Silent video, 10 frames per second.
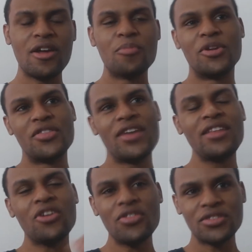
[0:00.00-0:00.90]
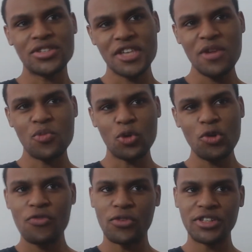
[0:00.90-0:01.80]
But then on the same
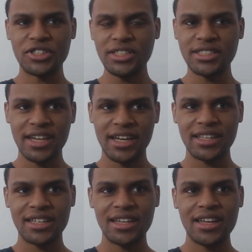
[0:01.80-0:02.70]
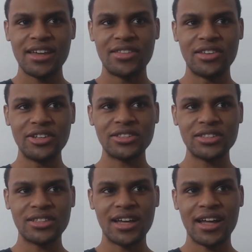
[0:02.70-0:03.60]
roof where she's at, there's
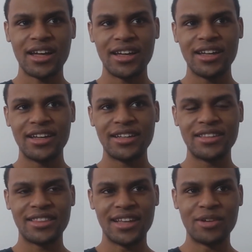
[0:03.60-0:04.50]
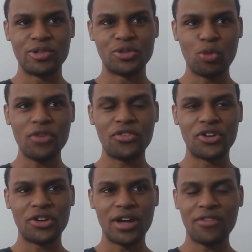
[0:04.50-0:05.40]
the guy that was with
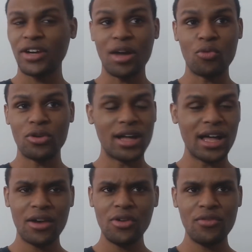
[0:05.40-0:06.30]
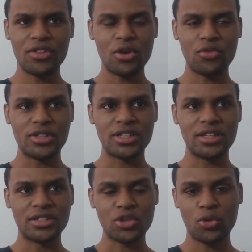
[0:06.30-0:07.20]
her. I don't even know if we've seen
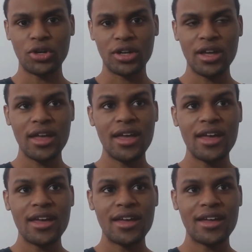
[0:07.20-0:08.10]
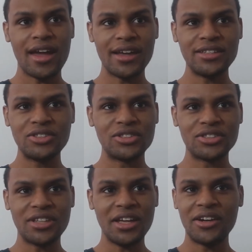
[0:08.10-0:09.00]
his quirk. And he's
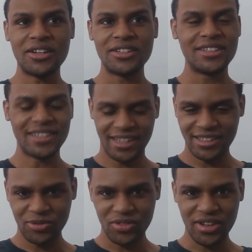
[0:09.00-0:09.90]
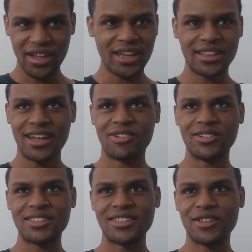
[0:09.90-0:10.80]
just there, it's like with the head down
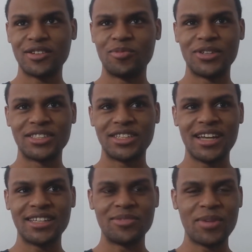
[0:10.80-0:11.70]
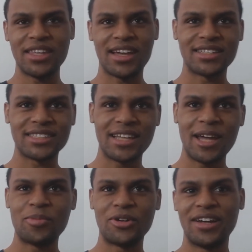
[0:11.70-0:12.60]
and stuff, but she made like a
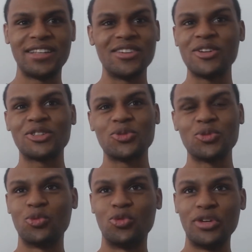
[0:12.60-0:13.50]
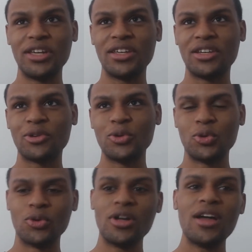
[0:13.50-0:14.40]
sniper and it looks really cool.